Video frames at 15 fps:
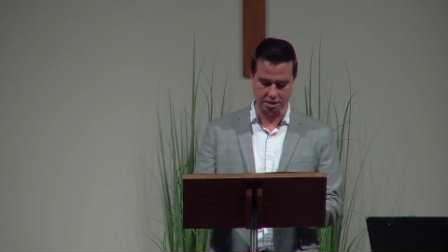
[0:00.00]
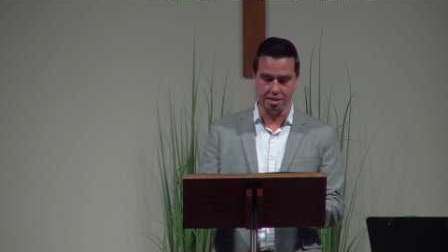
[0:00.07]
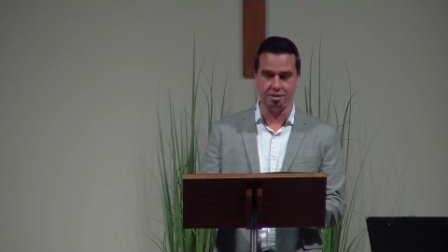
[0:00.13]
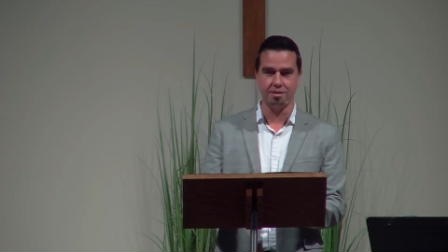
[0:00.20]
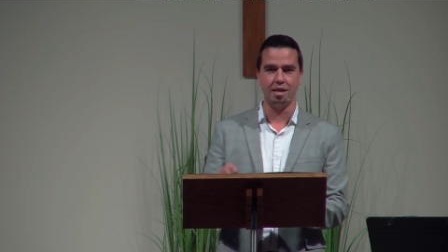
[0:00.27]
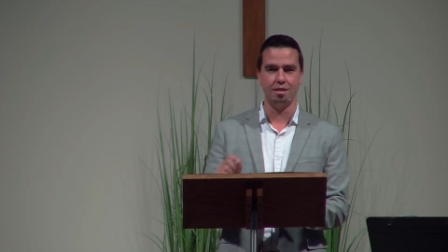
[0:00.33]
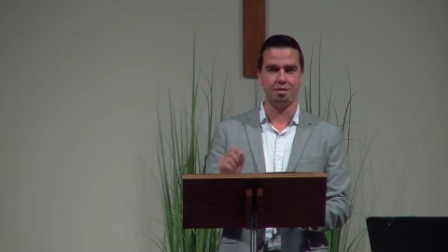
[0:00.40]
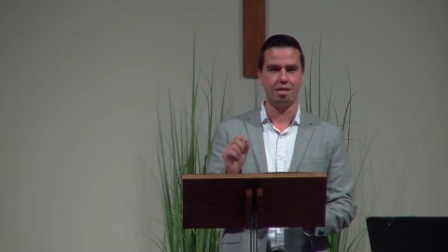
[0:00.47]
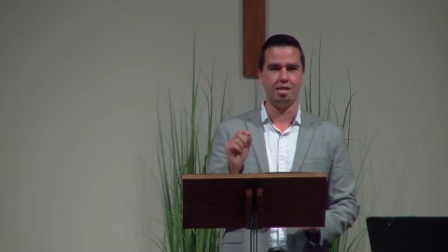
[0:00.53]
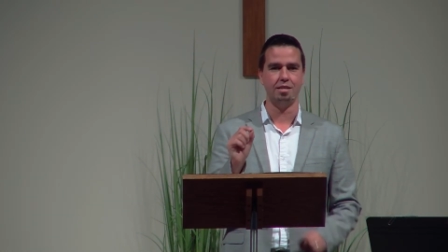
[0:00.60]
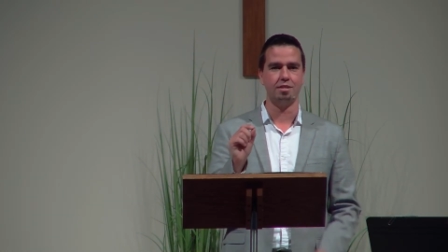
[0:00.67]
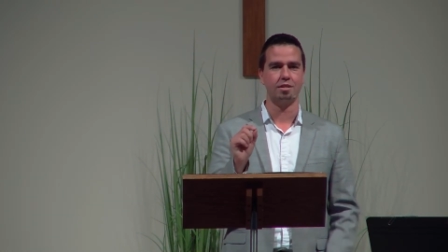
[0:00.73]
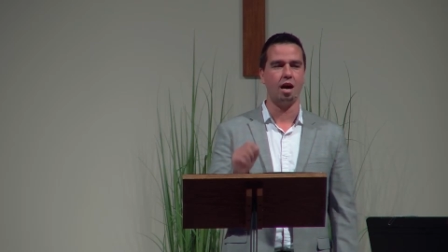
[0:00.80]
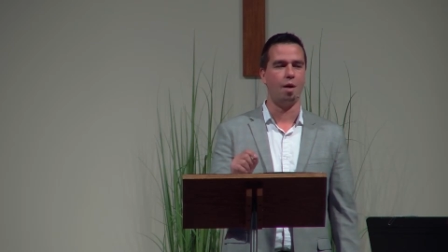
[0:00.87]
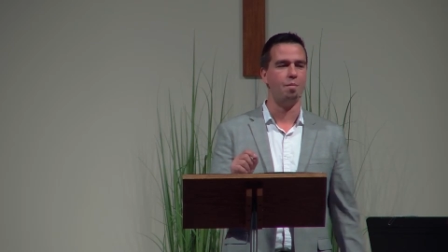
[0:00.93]
He says
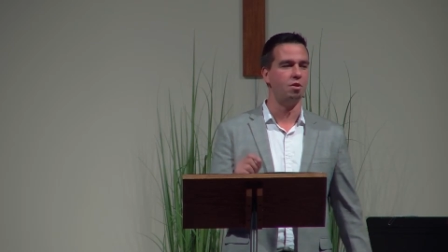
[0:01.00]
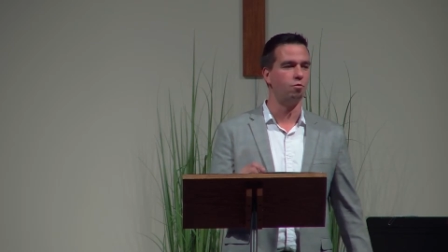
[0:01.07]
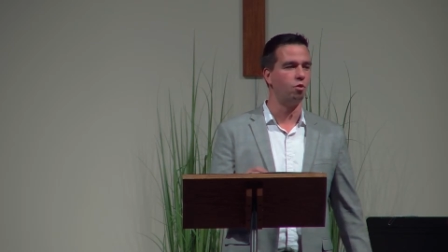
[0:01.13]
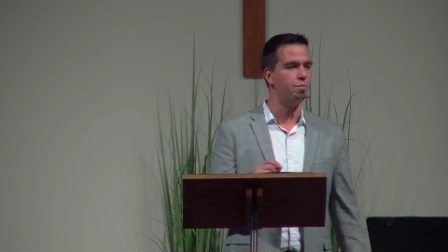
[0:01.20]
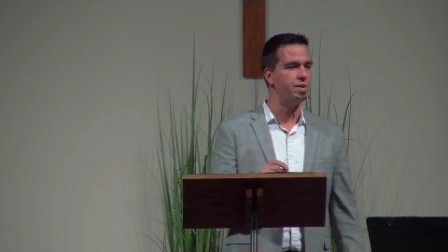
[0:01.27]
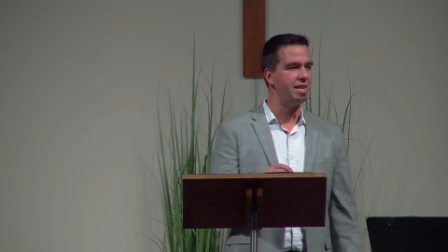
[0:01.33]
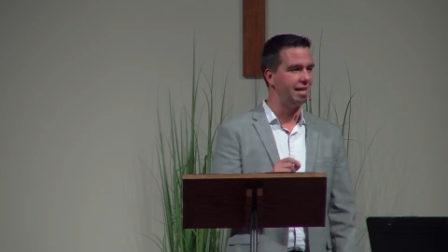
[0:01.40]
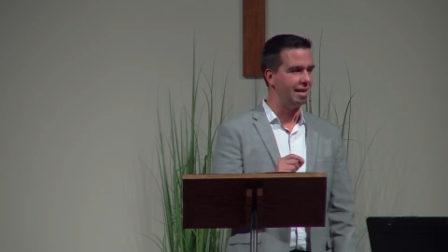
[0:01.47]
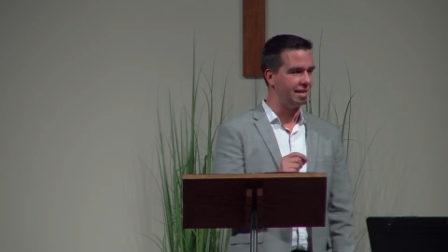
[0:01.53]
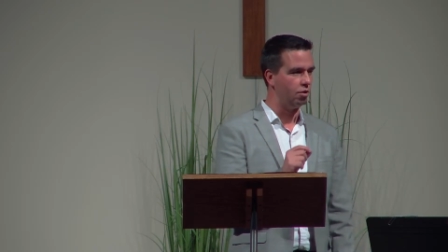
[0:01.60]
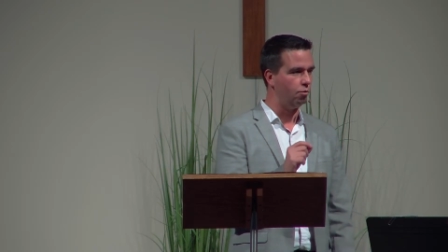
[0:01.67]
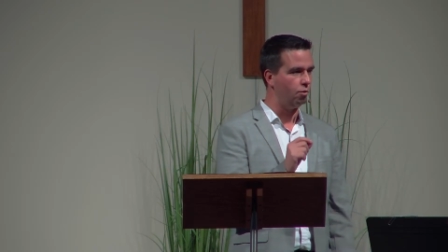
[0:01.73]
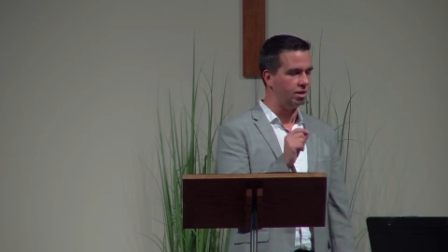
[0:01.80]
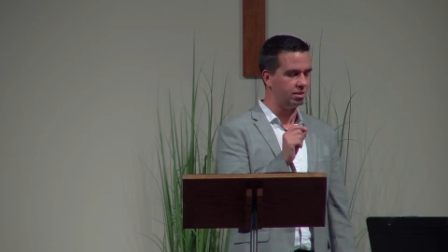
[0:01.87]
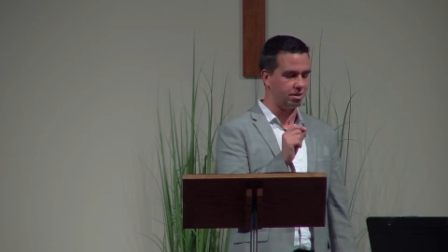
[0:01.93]
his coming will be like it
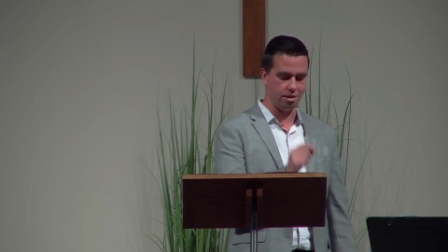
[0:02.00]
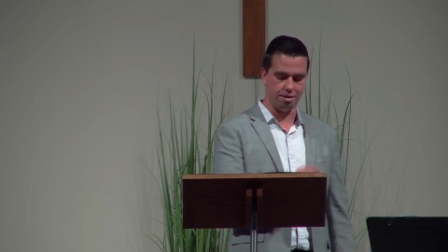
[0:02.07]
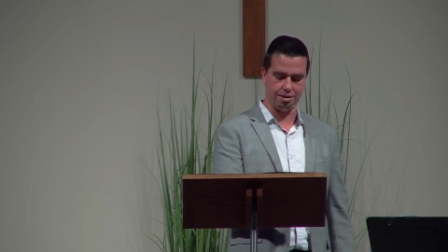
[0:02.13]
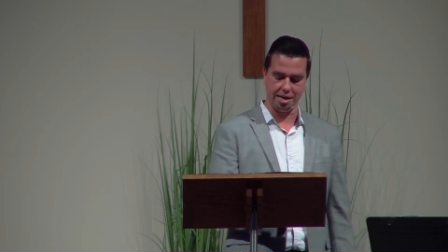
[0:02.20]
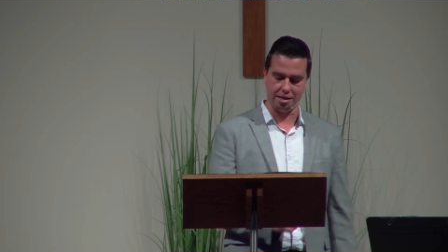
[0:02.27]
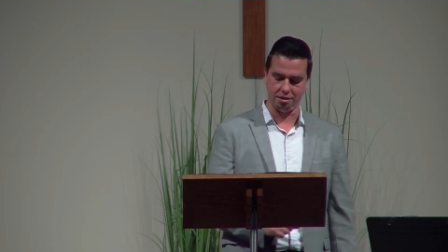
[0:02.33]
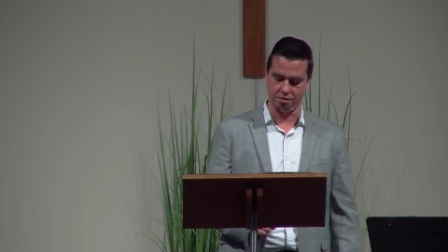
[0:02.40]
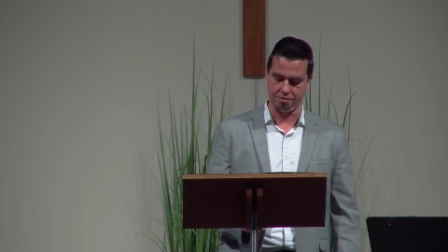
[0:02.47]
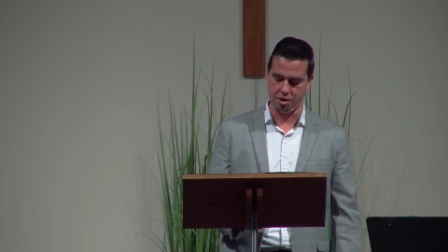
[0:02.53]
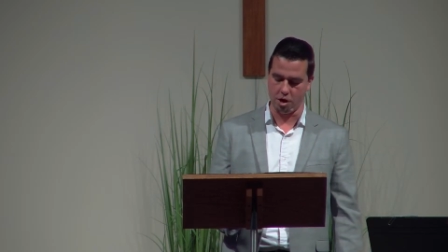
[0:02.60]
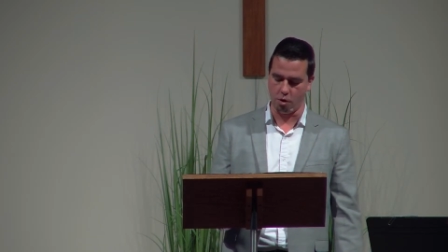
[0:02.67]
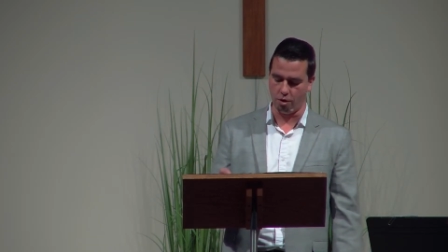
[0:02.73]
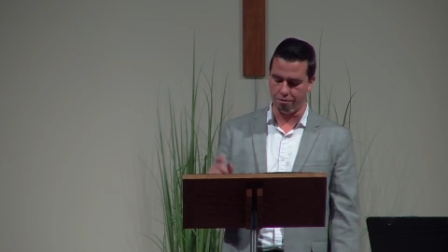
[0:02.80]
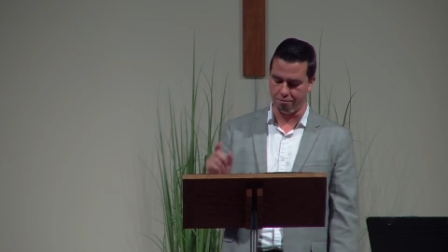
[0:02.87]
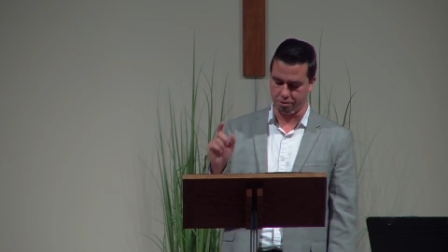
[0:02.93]
was in the days of
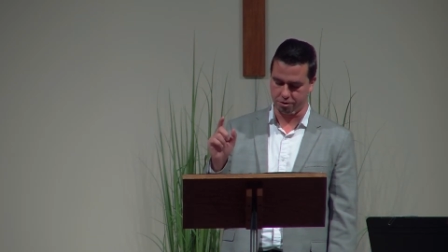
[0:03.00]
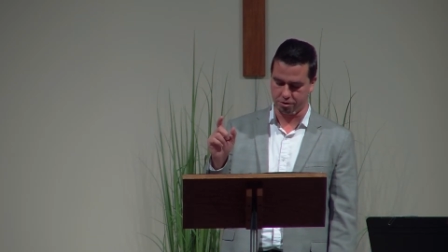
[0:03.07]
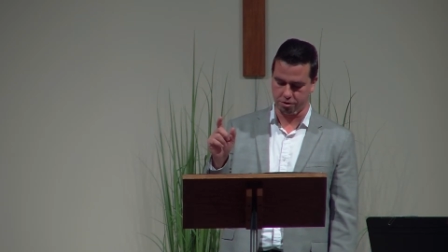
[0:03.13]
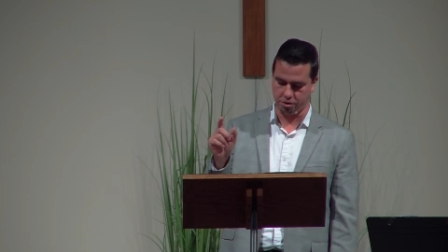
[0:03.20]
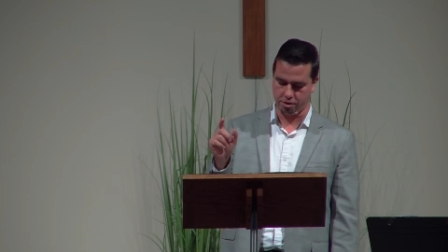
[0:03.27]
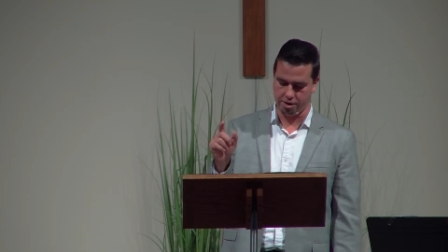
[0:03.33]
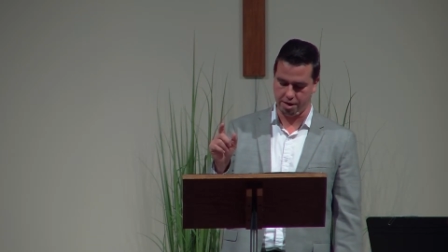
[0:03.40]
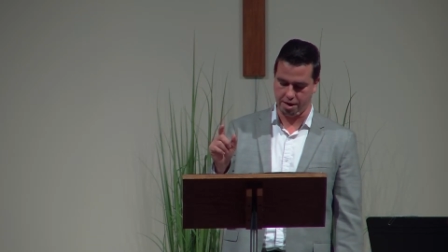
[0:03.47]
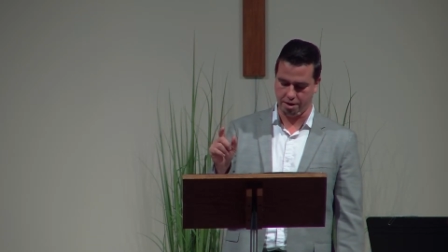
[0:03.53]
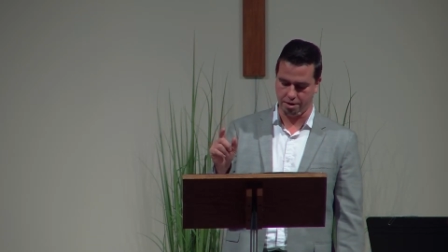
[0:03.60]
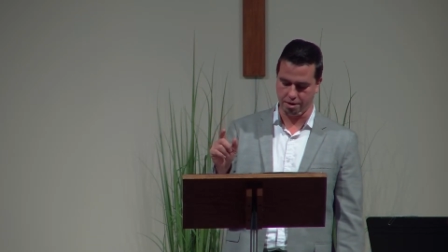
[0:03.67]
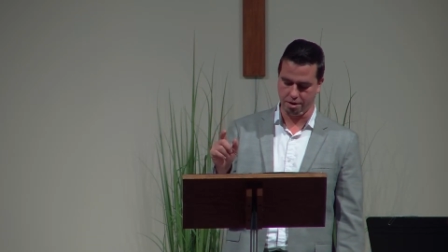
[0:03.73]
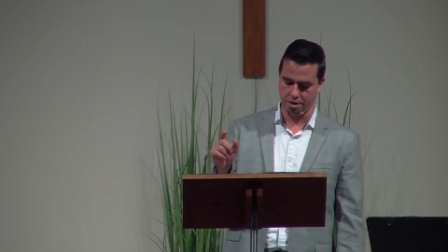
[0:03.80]
Noah, verse 38.